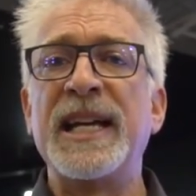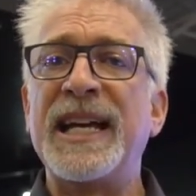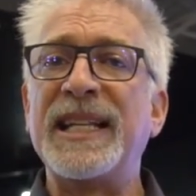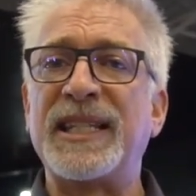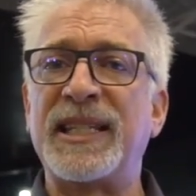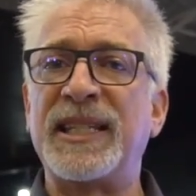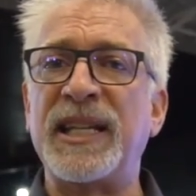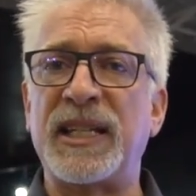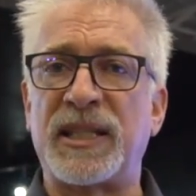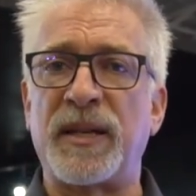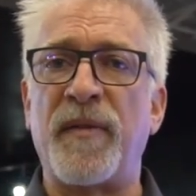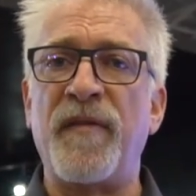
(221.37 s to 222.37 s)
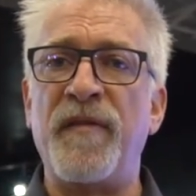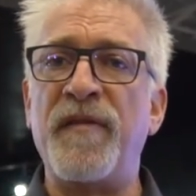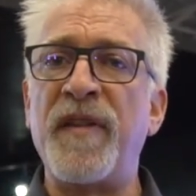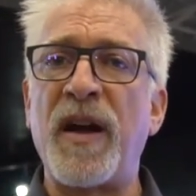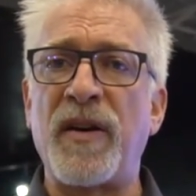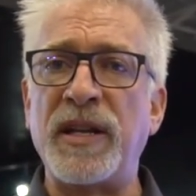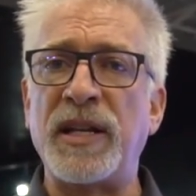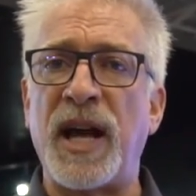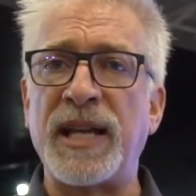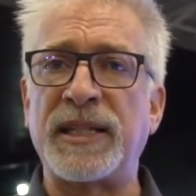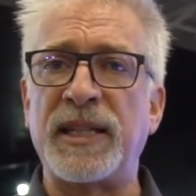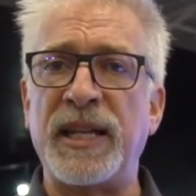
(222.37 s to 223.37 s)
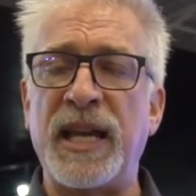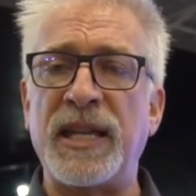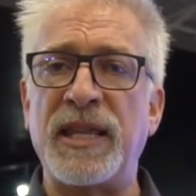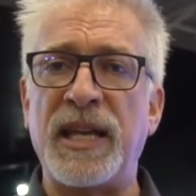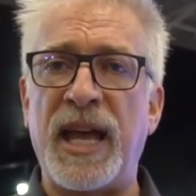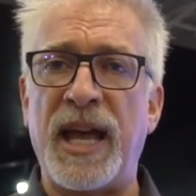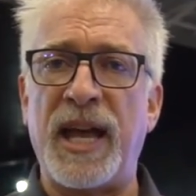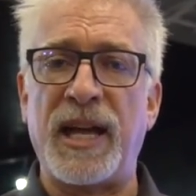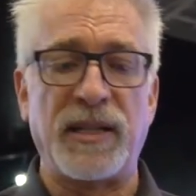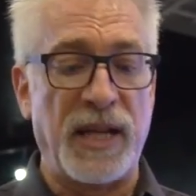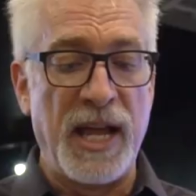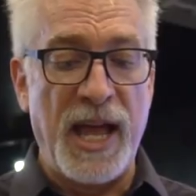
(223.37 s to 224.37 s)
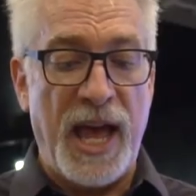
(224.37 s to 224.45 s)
It sits very nicely in the hand.